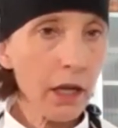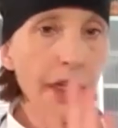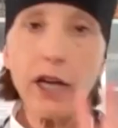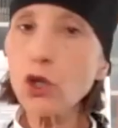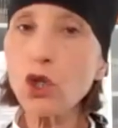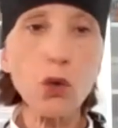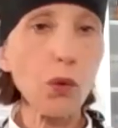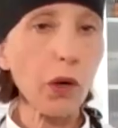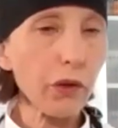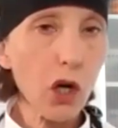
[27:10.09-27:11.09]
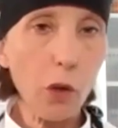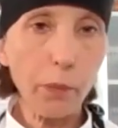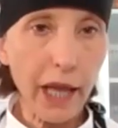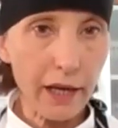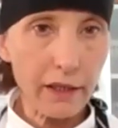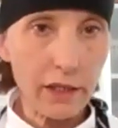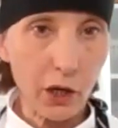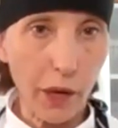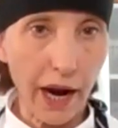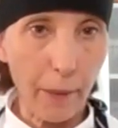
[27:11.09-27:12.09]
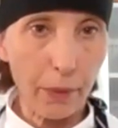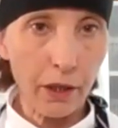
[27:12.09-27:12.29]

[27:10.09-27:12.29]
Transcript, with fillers: then sure, no plastic wrap.